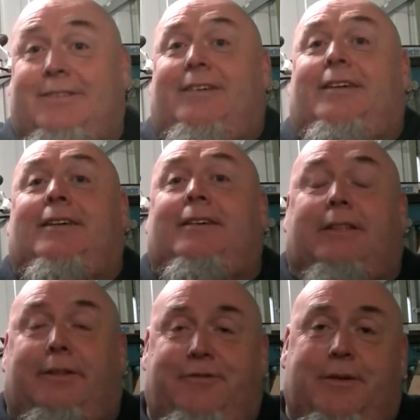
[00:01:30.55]
Now
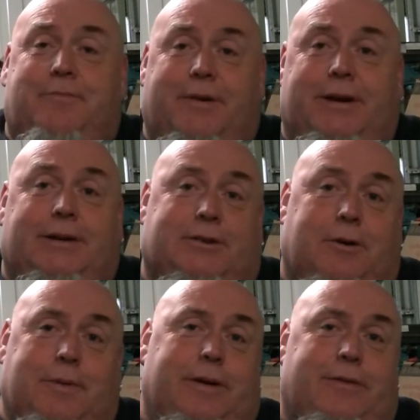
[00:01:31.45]
the front brake has
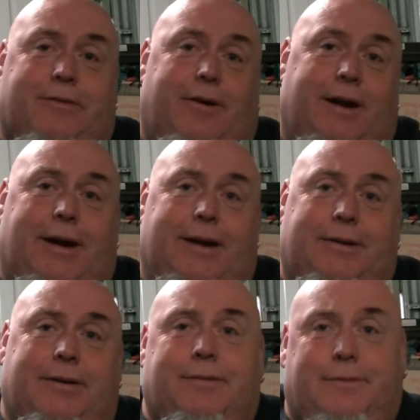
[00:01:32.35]
got to be in your right
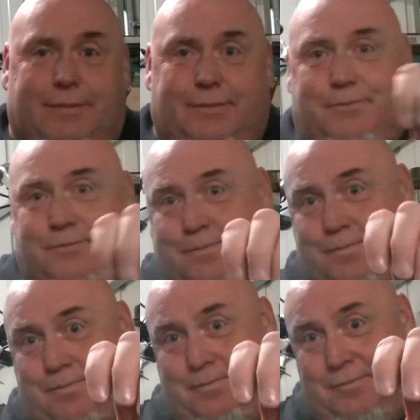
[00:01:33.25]
hand,
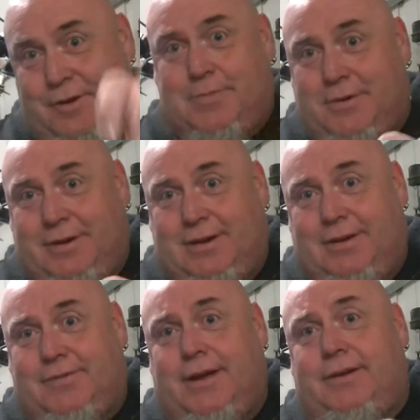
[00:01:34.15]
rear brake in your
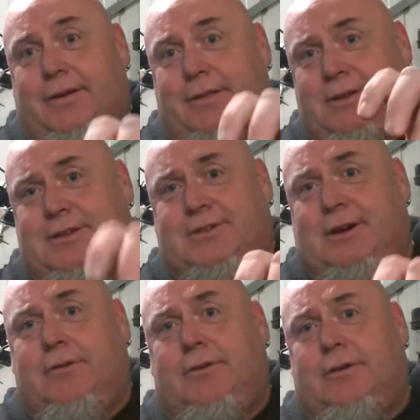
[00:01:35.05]
left hand. Now this is
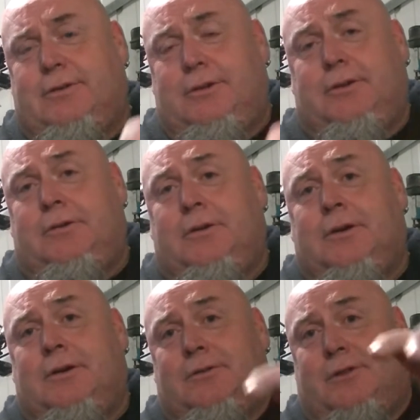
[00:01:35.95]
so you
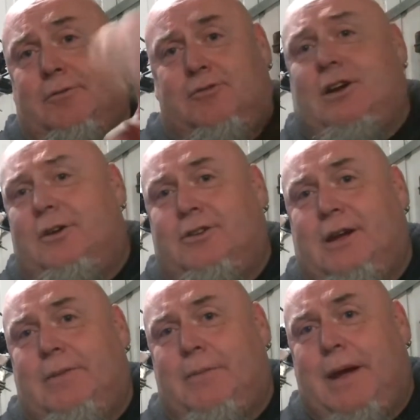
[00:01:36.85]
don't go to
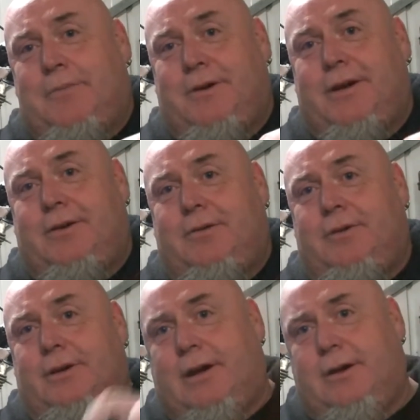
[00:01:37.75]
jam the back brake on
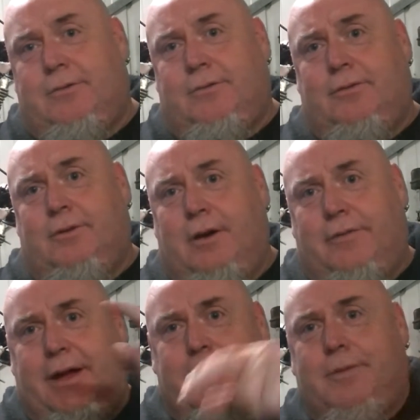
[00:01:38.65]
and go over
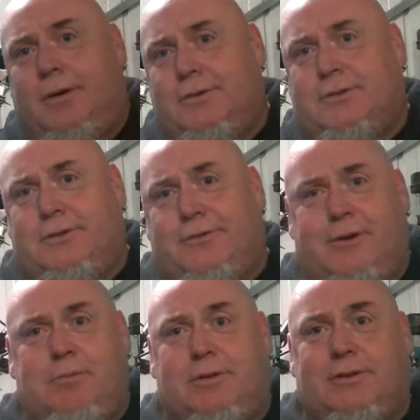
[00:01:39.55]
the handlebars because your
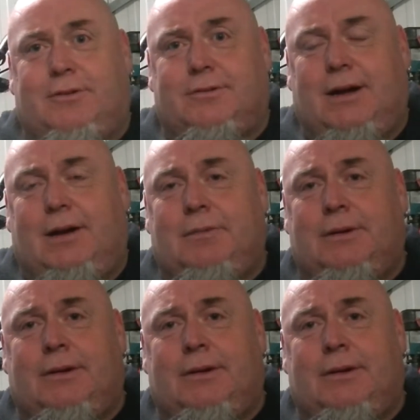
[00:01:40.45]
front one's locked up.